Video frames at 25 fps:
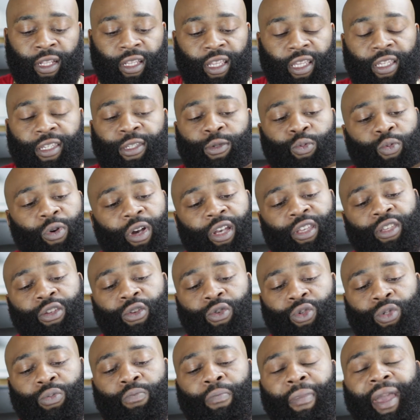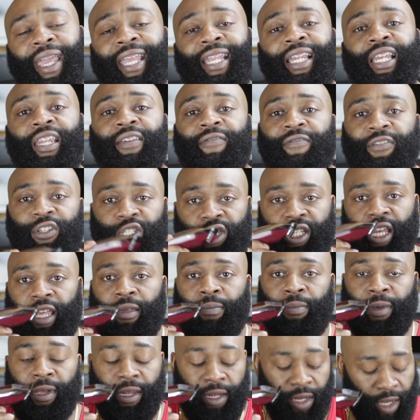This is what I use mainly for
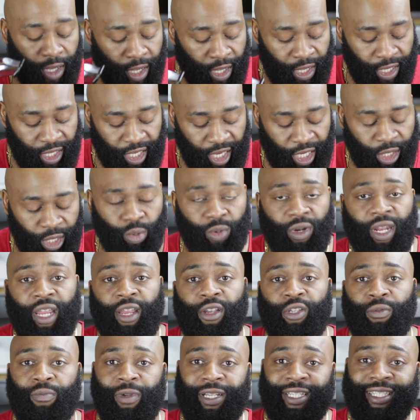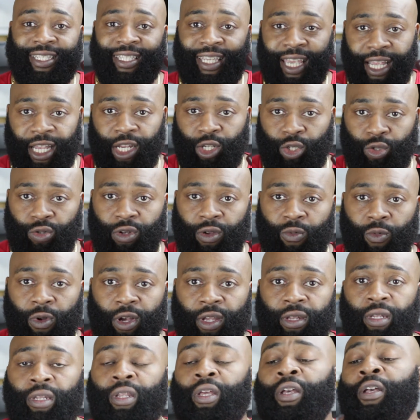shaping. This one here is my secondary
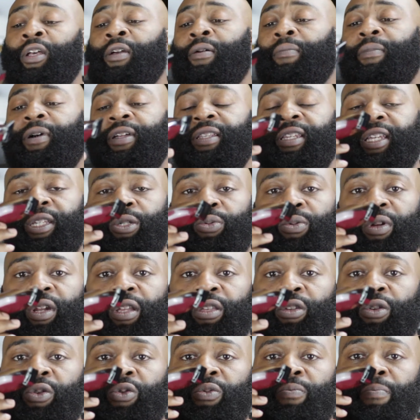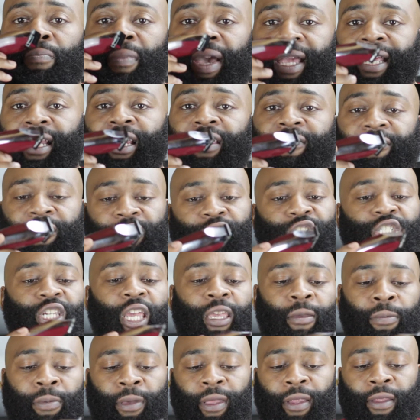one, but this one I use mainly for
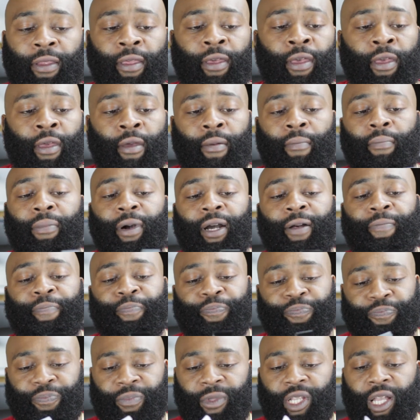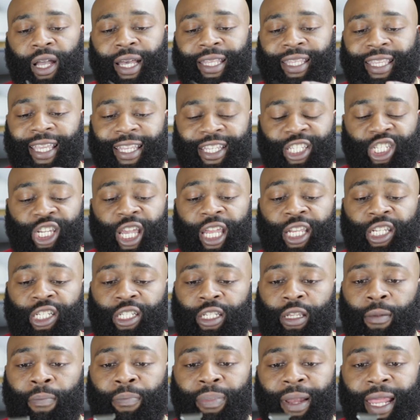shaping. But I did
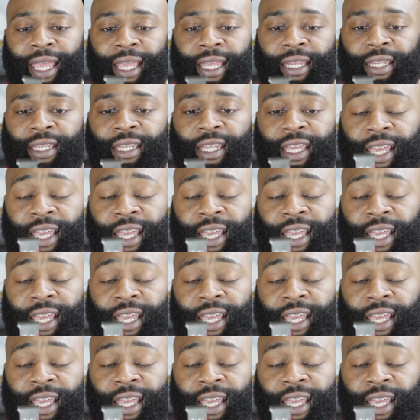change the blade.